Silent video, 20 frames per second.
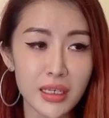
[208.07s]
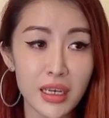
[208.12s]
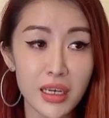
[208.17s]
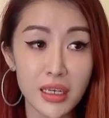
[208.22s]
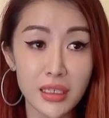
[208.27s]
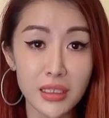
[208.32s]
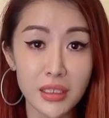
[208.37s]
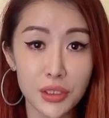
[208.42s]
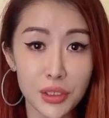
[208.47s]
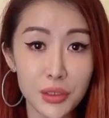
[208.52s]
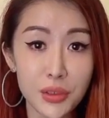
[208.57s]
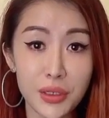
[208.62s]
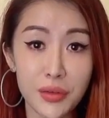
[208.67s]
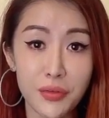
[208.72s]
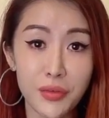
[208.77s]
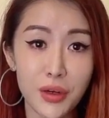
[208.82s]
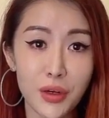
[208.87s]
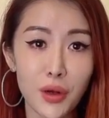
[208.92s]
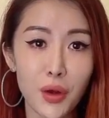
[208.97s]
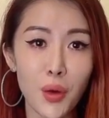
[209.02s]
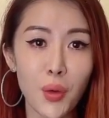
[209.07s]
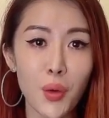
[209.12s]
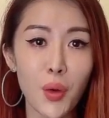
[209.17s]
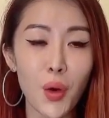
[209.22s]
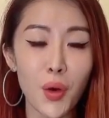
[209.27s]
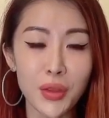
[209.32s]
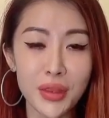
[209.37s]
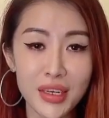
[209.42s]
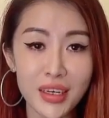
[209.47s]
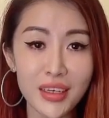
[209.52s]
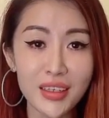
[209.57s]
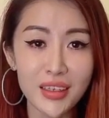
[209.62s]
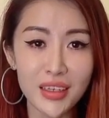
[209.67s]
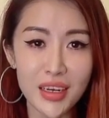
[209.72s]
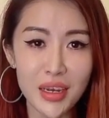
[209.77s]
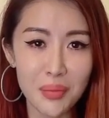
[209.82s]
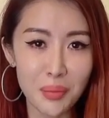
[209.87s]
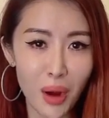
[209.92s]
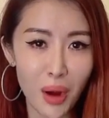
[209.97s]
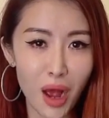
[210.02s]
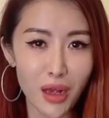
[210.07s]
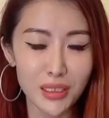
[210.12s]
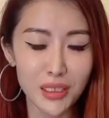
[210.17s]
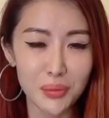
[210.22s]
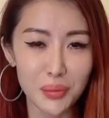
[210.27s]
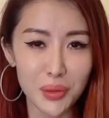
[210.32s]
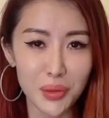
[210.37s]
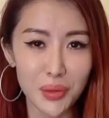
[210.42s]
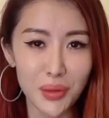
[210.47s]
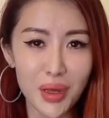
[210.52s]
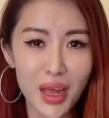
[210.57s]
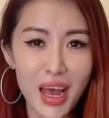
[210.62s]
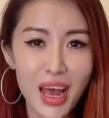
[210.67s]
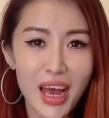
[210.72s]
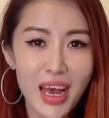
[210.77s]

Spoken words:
it is too difficult or nearly impossible.